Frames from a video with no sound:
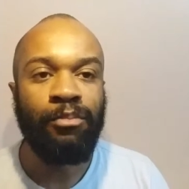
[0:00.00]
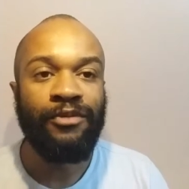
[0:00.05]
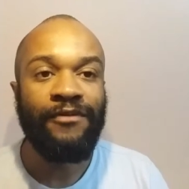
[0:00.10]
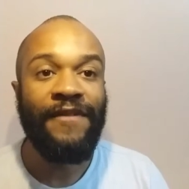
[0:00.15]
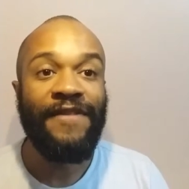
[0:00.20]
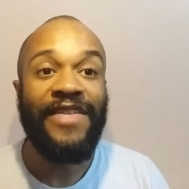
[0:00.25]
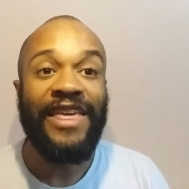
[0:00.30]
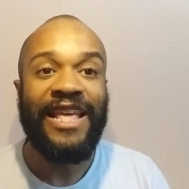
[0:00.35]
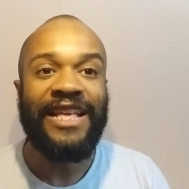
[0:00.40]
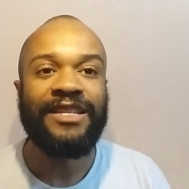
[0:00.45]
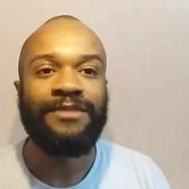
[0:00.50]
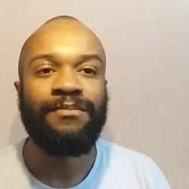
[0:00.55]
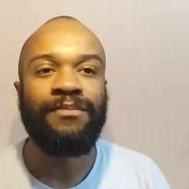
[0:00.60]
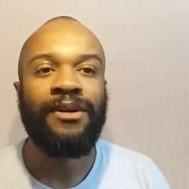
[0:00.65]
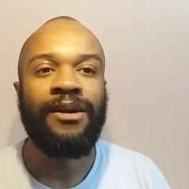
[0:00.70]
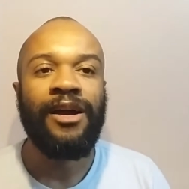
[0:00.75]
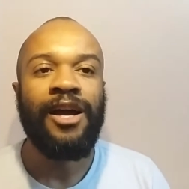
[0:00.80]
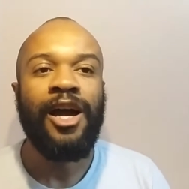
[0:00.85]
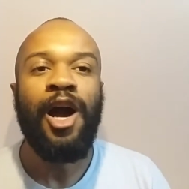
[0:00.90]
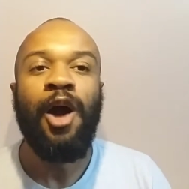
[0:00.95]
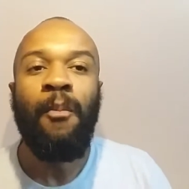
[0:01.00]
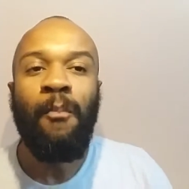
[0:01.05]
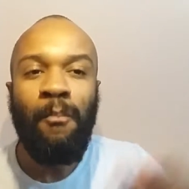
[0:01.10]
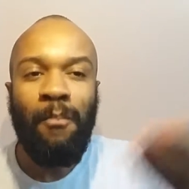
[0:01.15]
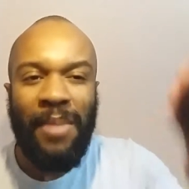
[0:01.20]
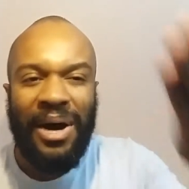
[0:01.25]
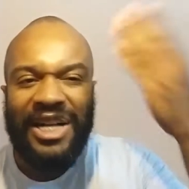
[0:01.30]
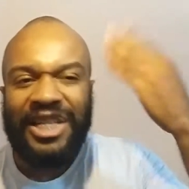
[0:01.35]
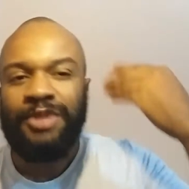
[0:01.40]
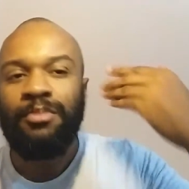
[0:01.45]
Buddhism
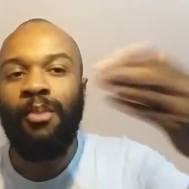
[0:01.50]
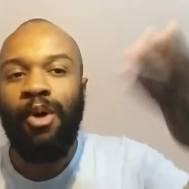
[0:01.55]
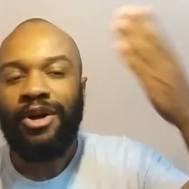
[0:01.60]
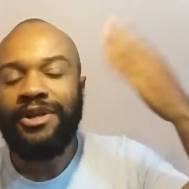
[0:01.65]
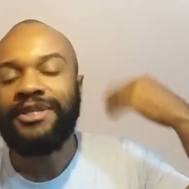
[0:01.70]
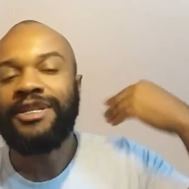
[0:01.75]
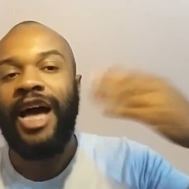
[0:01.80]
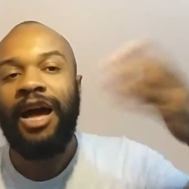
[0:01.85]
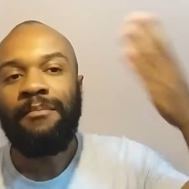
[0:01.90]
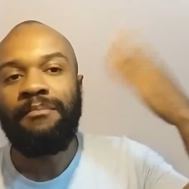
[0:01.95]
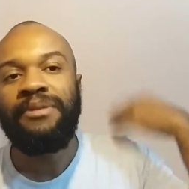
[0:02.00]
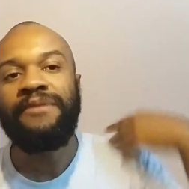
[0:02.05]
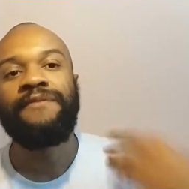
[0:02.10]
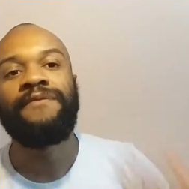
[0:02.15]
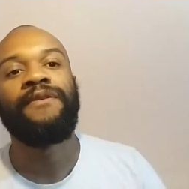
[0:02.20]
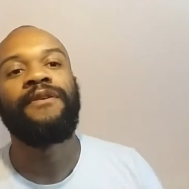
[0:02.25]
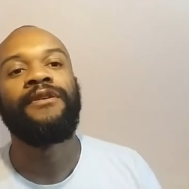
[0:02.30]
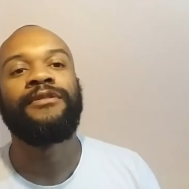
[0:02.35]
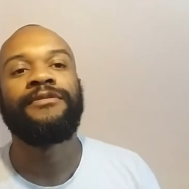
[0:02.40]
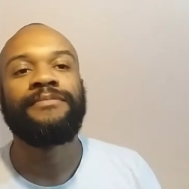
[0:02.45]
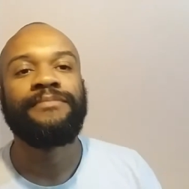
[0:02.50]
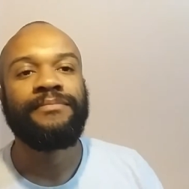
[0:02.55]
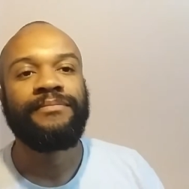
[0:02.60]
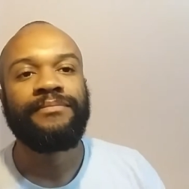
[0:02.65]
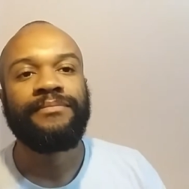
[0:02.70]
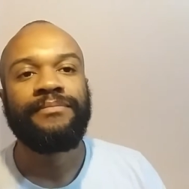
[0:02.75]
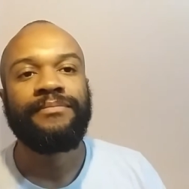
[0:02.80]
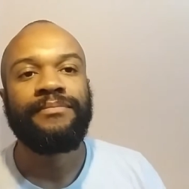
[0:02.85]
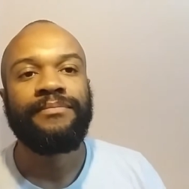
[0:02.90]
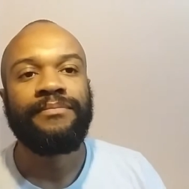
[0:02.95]
much more time before,
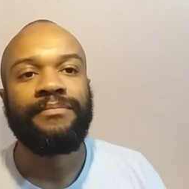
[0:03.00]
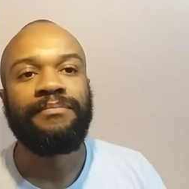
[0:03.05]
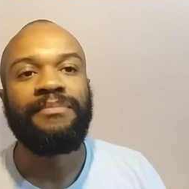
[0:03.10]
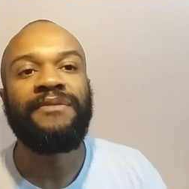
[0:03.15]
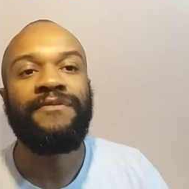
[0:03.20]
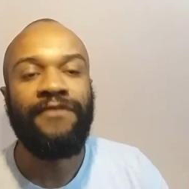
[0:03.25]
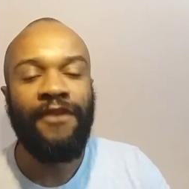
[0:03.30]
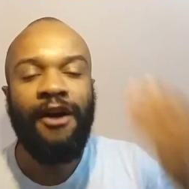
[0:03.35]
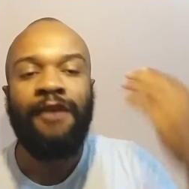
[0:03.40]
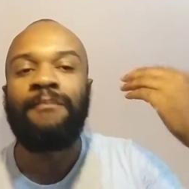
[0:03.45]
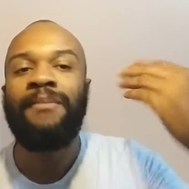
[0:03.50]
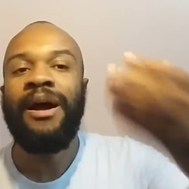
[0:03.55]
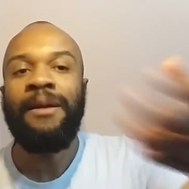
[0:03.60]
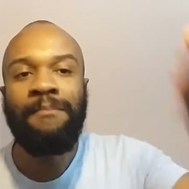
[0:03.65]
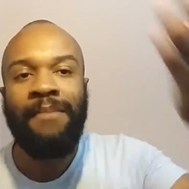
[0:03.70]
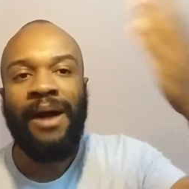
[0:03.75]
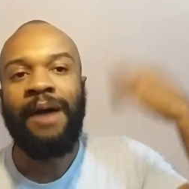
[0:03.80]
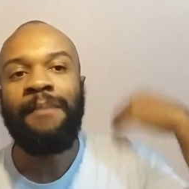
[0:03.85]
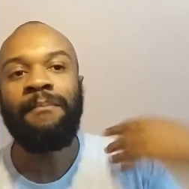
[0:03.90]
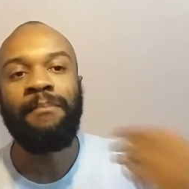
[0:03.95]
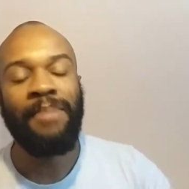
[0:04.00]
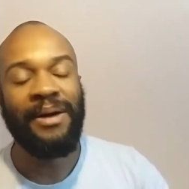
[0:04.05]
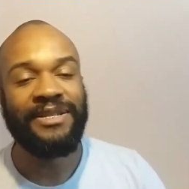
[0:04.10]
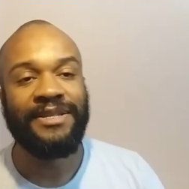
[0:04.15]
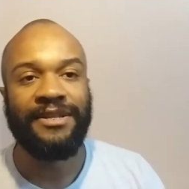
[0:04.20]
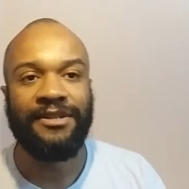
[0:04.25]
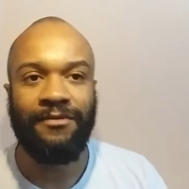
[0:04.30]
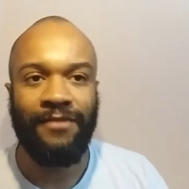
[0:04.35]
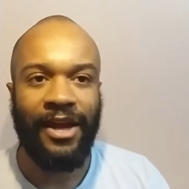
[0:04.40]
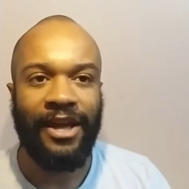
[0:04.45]
before my mom
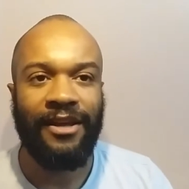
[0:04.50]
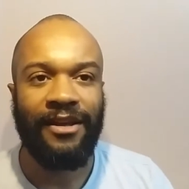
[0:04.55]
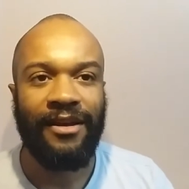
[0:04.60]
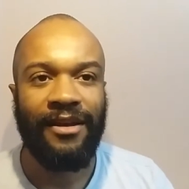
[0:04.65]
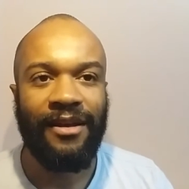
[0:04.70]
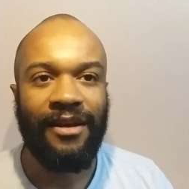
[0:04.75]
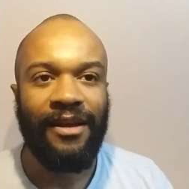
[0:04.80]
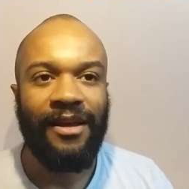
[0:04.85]
passed away.